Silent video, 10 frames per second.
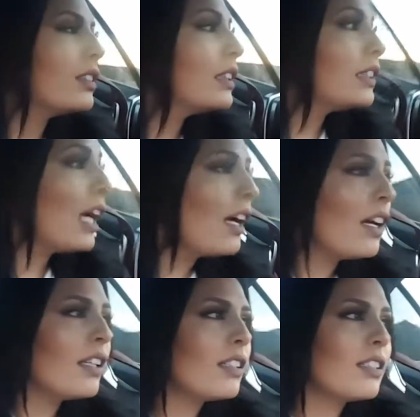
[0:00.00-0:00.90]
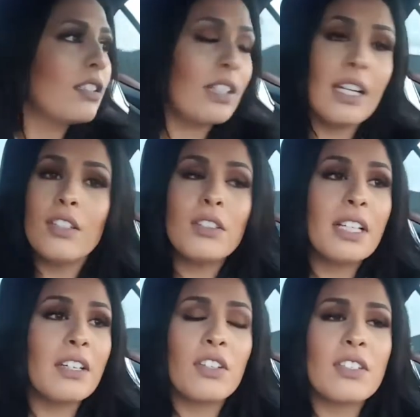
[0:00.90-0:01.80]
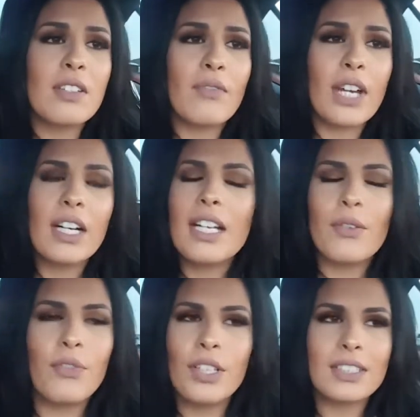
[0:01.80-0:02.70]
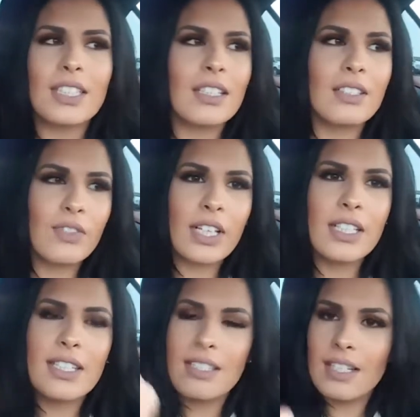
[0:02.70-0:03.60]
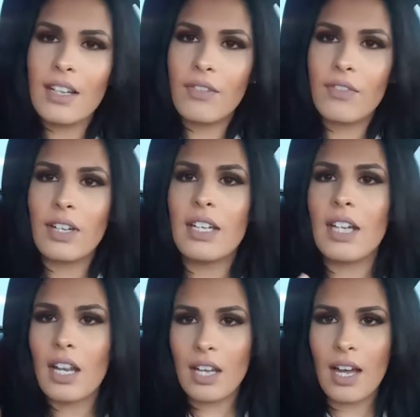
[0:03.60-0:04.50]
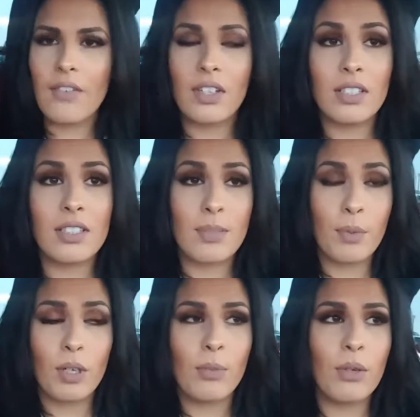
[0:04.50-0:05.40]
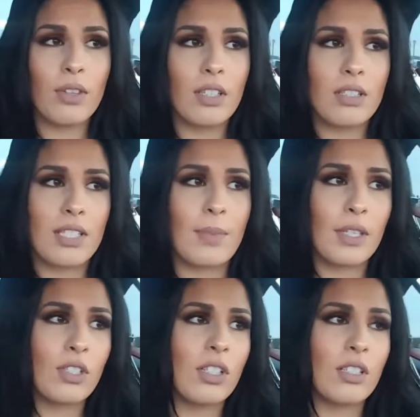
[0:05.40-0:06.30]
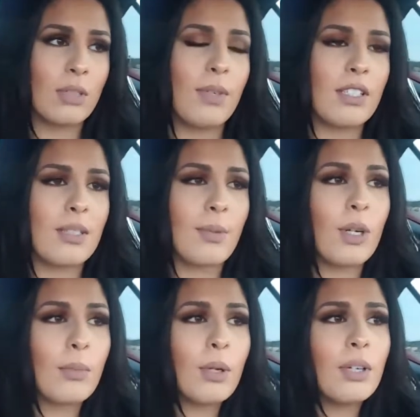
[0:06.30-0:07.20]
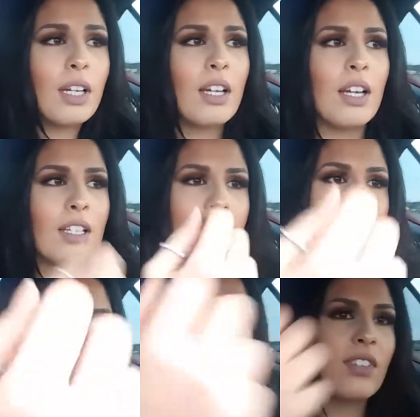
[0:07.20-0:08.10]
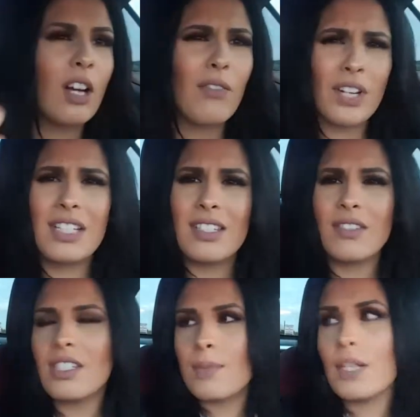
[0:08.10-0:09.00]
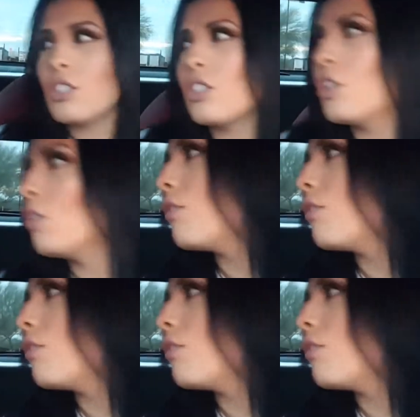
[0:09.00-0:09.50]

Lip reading: yeah, and handling, it feels like it's very stiff, and I have it in sport mode, the suspension, it's to be in sport mode, so it's got very stiff suspension. You don't